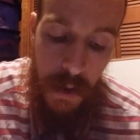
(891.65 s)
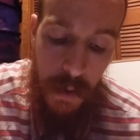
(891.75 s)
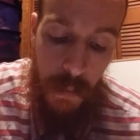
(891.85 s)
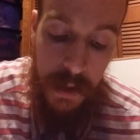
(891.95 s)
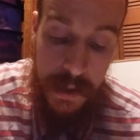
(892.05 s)

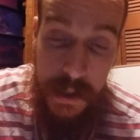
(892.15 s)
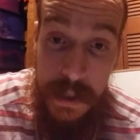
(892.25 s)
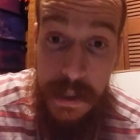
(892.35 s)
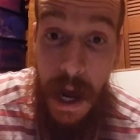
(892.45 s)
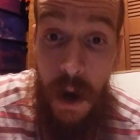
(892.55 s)
where
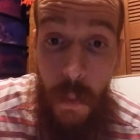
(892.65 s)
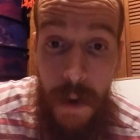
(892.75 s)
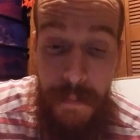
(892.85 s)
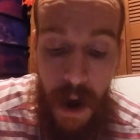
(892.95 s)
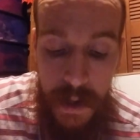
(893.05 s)
Tao
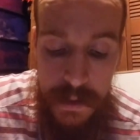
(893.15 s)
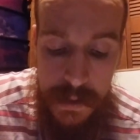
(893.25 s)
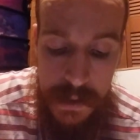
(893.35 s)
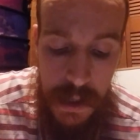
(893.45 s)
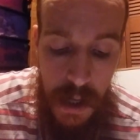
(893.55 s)

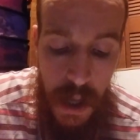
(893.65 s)
abides?